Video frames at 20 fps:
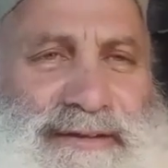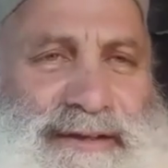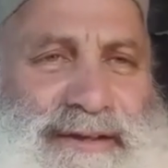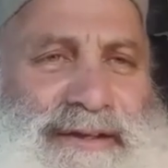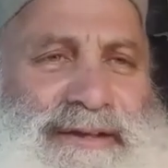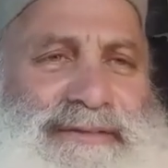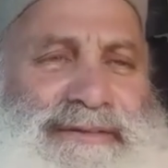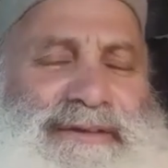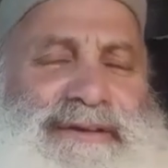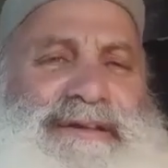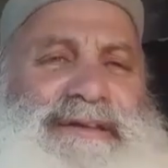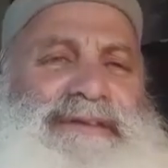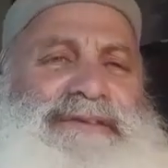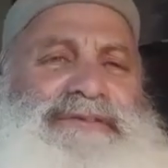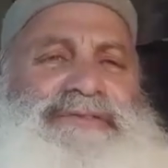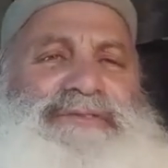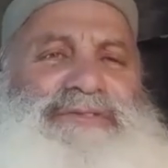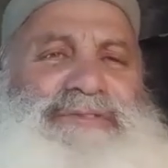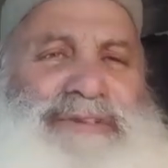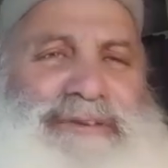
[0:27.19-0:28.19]
They're not
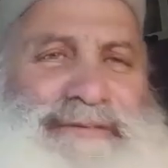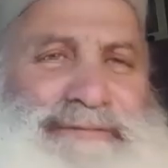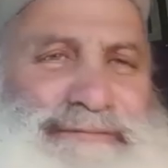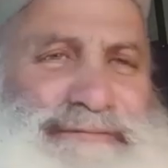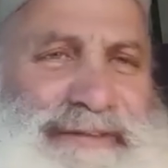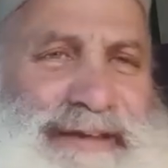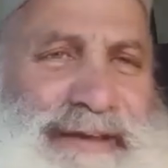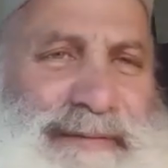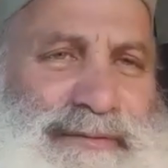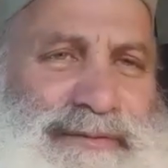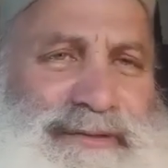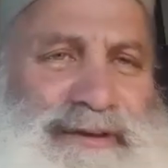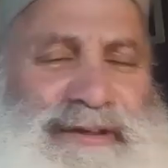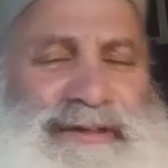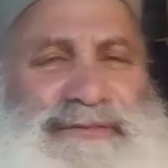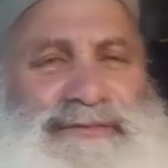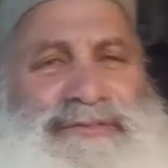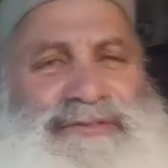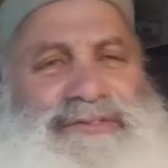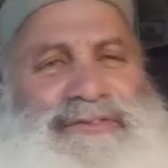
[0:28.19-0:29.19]
interested in fame, and they're not
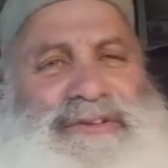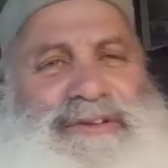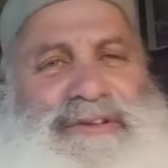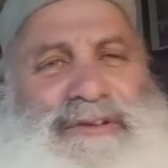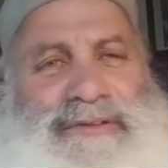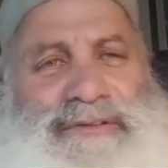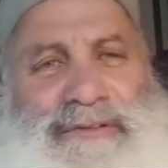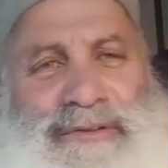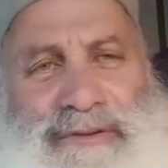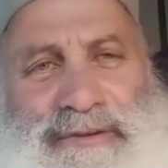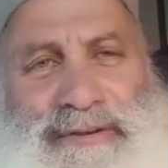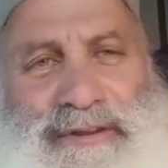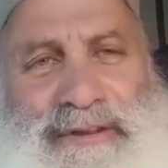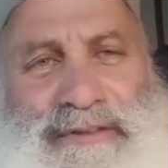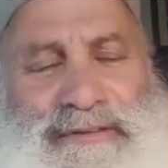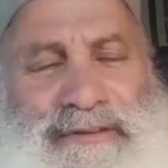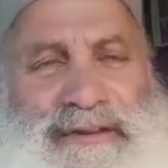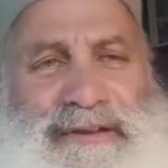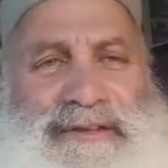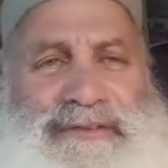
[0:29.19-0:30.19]
interested in glory,
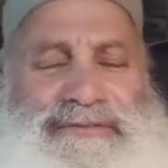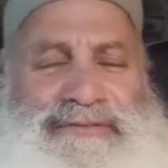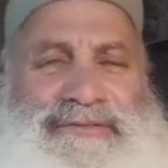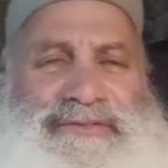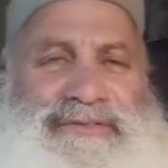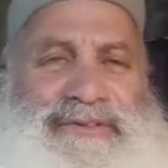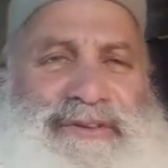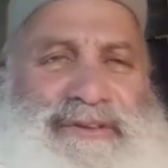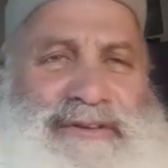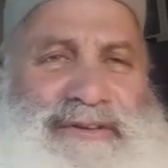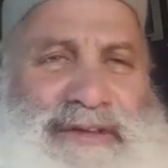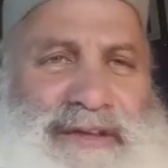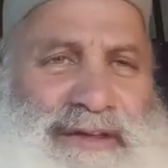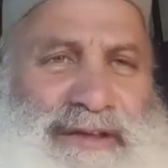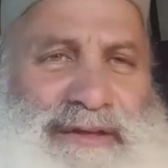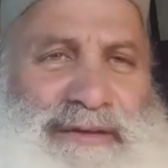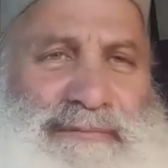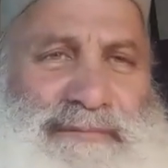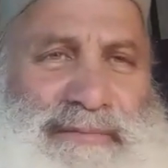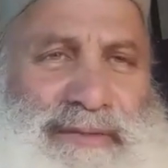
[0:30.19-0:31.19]
and they're not interested in
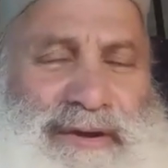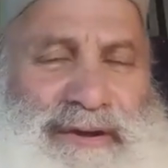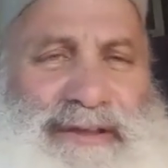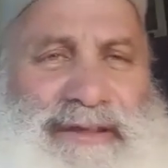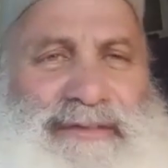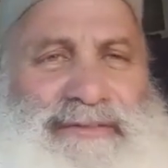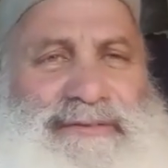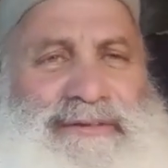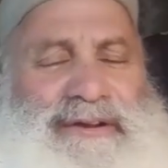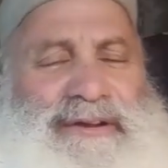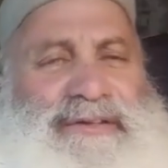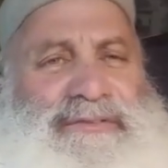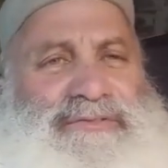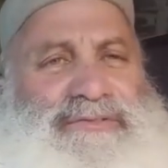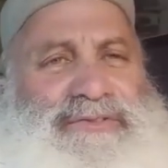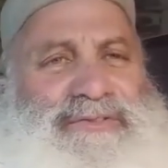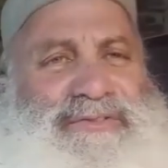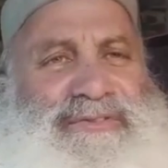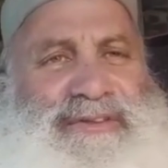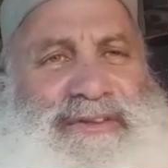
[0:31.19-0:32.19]
money, and they're not
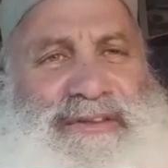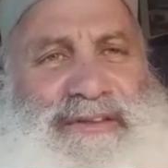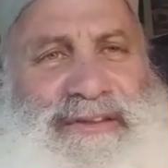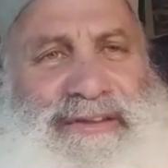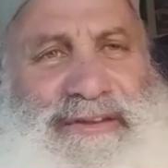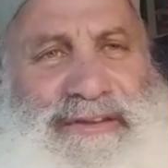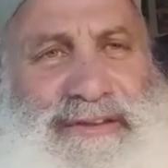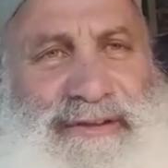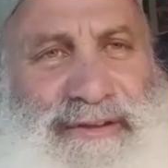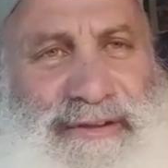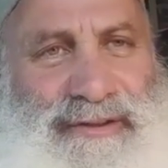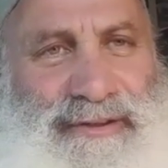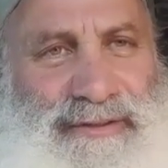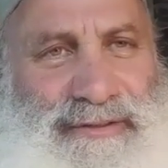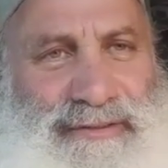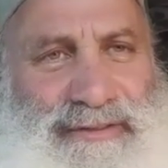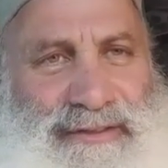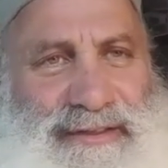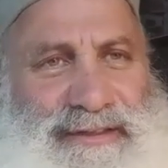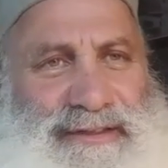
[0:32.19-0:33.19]
interested in all
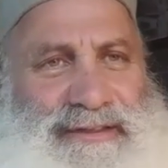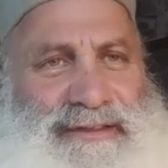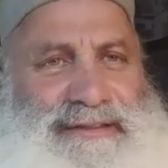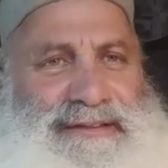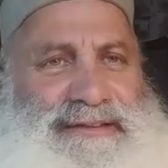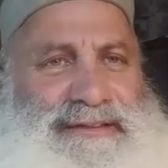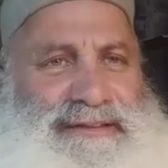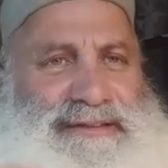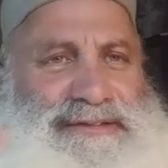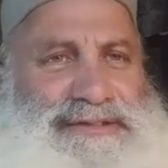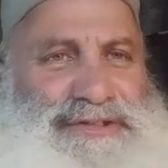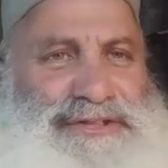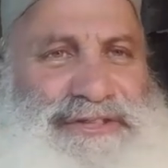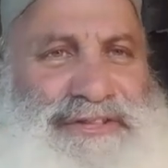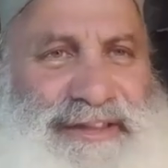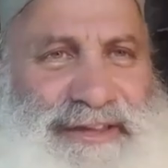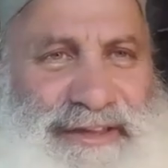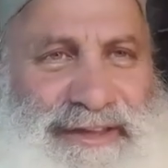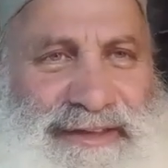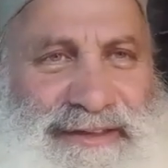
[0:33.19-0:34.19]
the
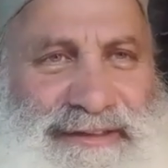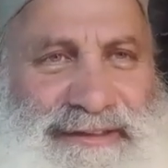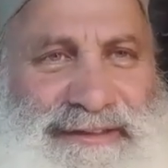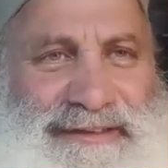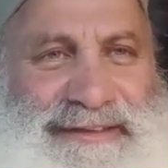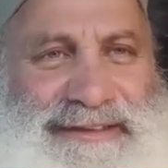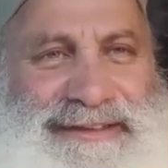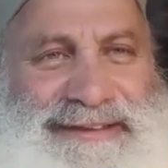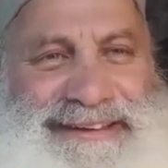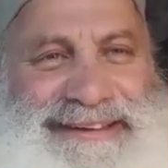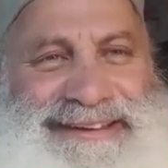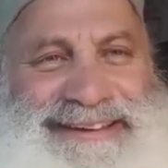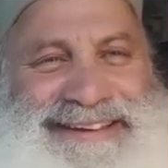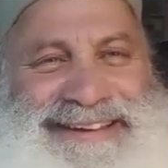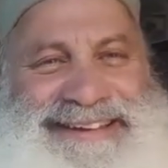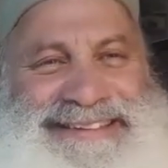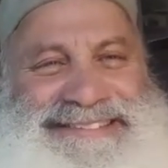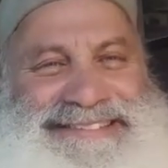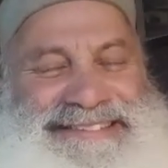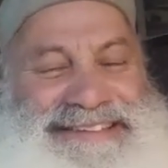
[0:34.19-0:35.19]
shtick,
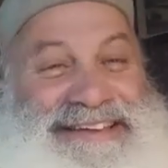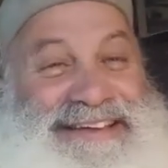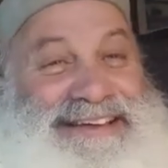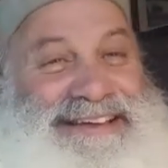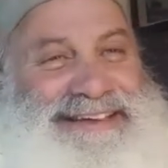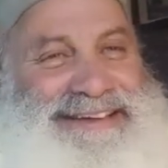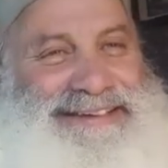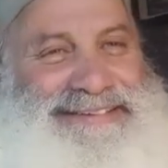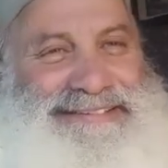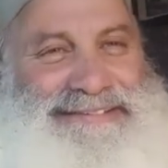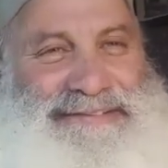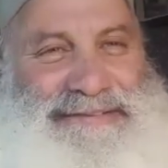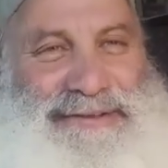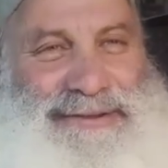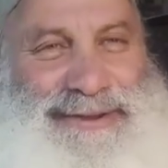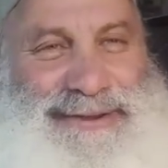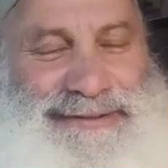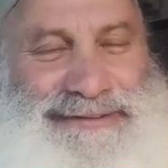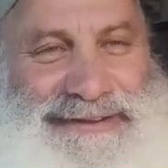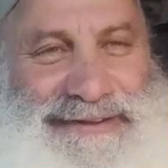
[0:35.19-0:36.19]
as it's
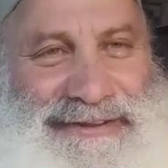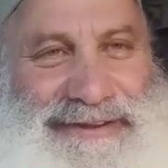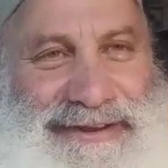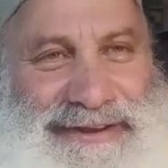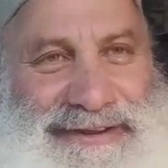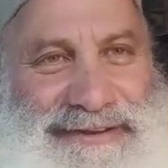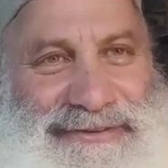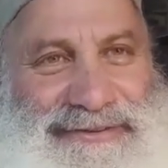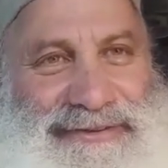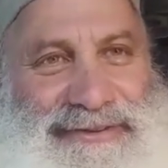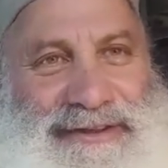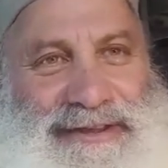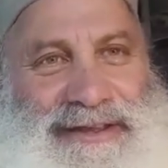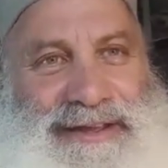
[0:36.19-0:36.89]
called in Yiddish.